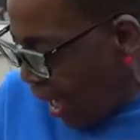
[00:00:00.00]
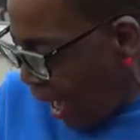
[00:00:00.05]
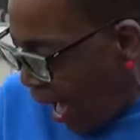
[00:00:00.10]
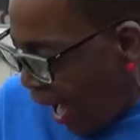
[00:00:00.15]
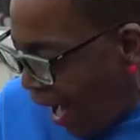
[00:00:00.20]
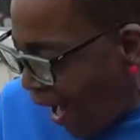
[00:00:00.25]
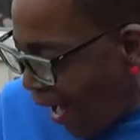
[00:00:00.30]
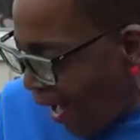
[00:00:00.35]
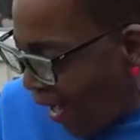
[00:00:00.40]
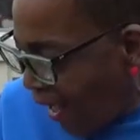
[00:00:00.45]

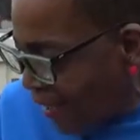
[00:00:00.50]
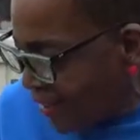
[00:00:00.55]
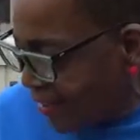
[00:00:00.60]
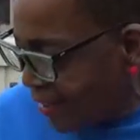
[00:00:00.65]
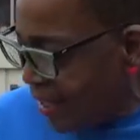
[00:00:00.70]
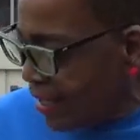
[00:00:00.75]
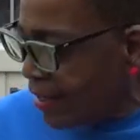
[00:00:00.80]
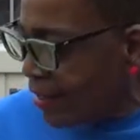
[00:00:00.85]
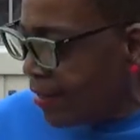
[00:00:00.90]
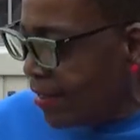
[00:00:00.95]
I
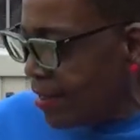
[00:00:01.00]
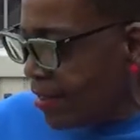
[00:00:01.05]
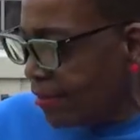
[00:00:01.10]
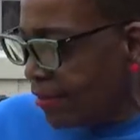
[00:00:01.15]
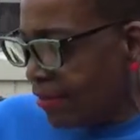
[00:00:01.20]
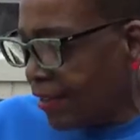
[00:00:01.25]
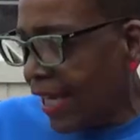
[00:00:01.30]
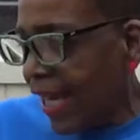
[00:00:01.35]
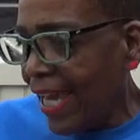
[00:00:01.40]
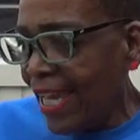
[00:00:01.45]
think this
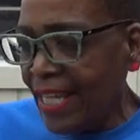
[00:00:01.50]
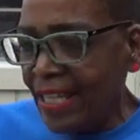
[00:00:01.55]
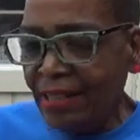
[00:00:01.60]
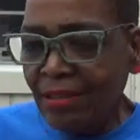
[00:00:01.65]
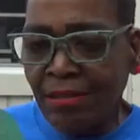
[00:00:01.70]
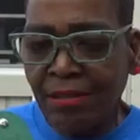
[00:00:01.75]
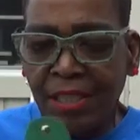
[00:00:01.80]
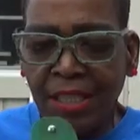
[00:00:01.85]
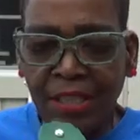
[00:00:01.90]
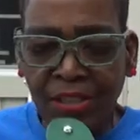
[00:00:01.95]

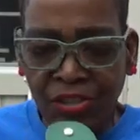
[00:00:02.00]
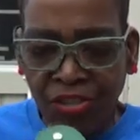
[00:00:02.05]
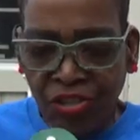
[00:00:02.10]
case is